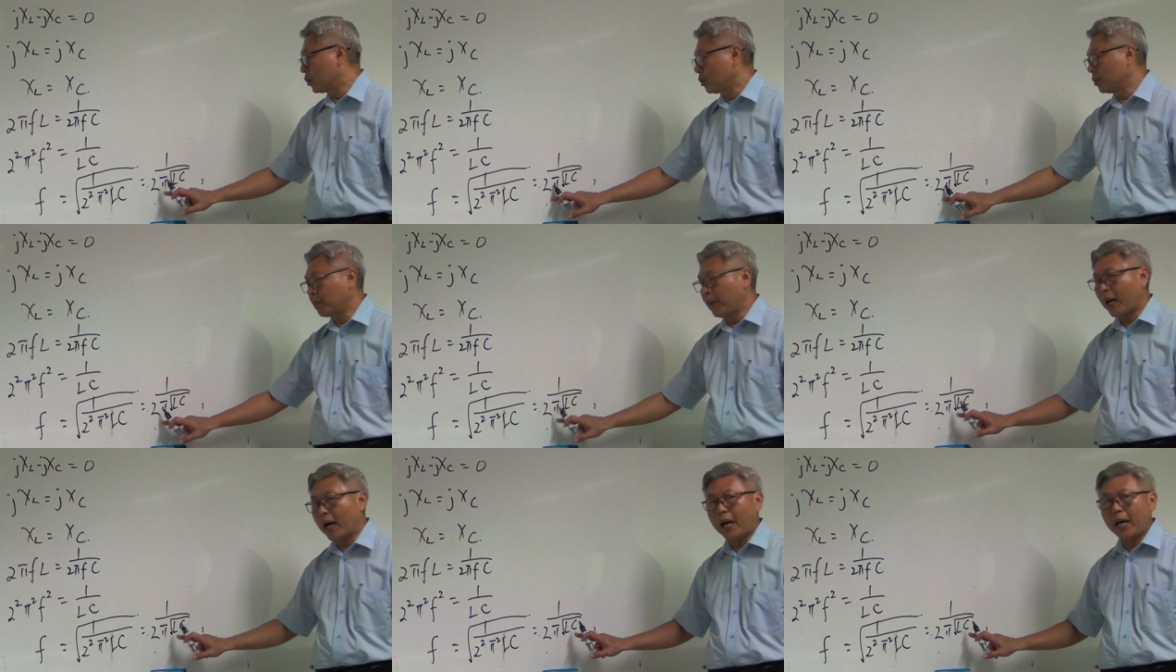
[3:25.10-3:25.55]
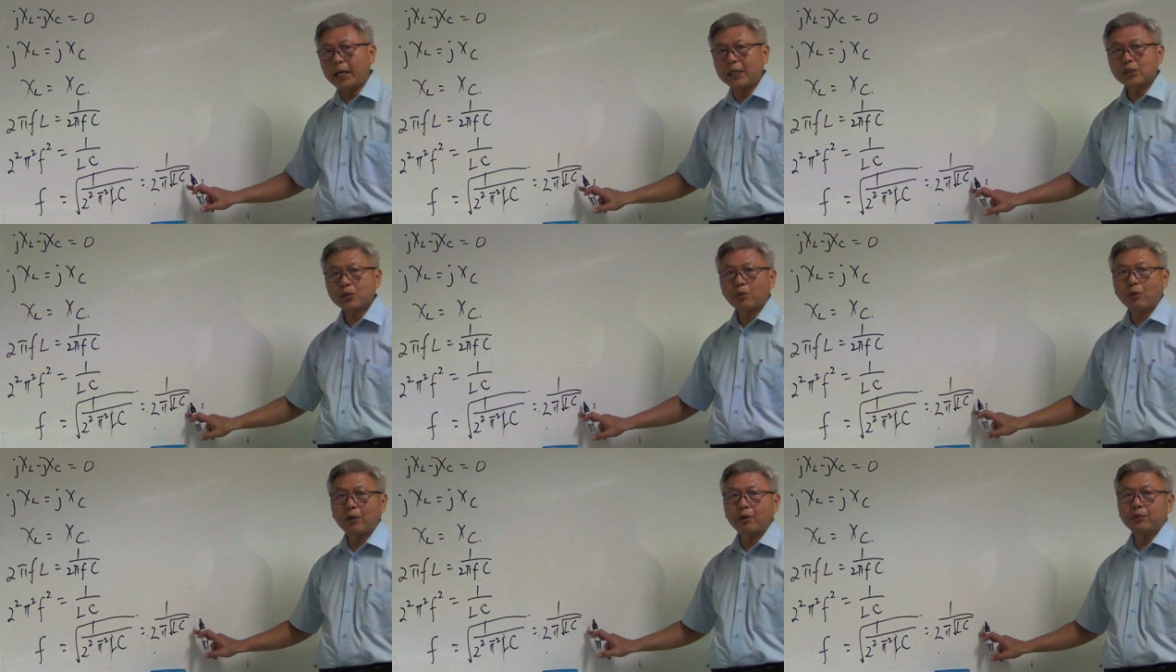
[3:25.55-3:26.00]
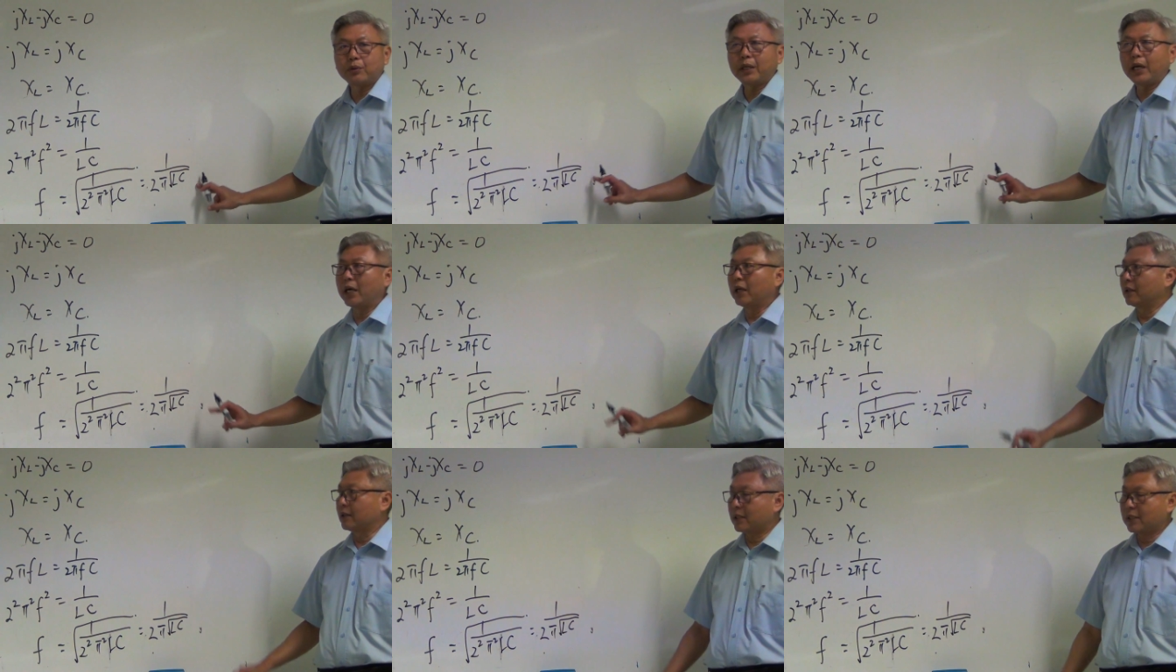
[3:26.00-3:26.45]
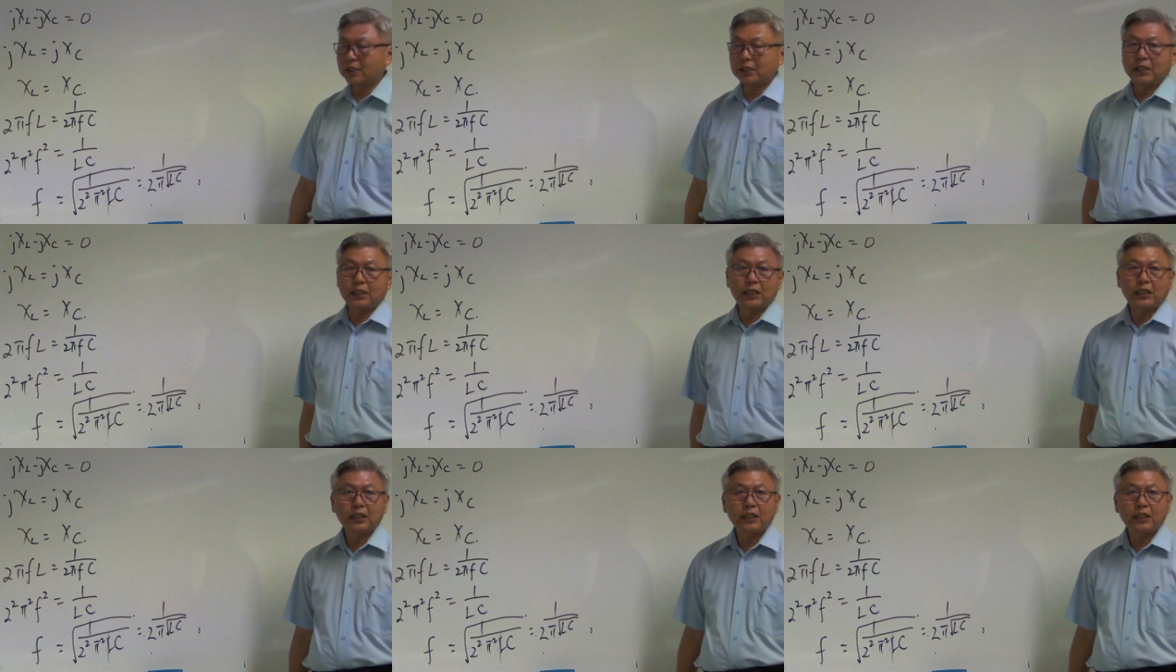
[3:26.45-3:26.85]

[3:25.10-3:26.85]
2 pi square root LC.